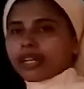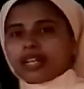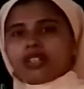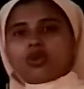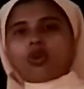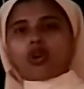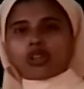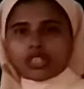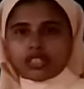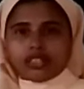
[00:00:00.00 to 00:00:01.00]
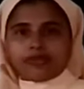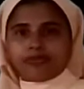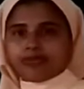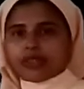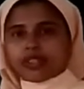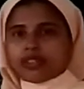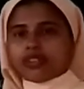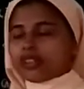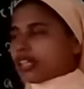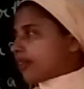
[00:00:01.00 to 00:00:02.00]
and and quantity.
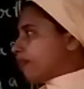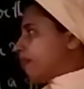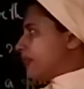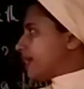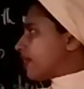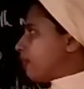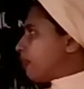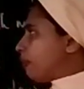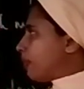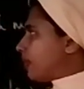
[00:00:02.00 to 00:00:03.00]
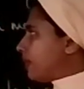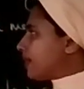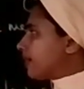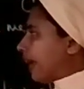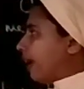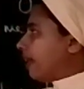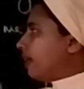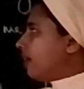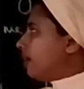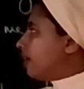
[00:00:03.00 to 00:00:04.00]
Please remember this.
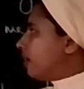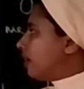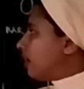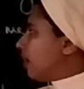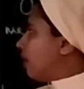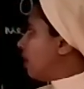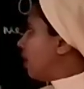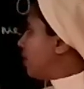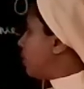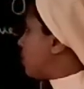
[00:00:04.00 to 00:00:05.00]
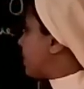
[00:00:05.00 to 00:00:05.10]
Any, and you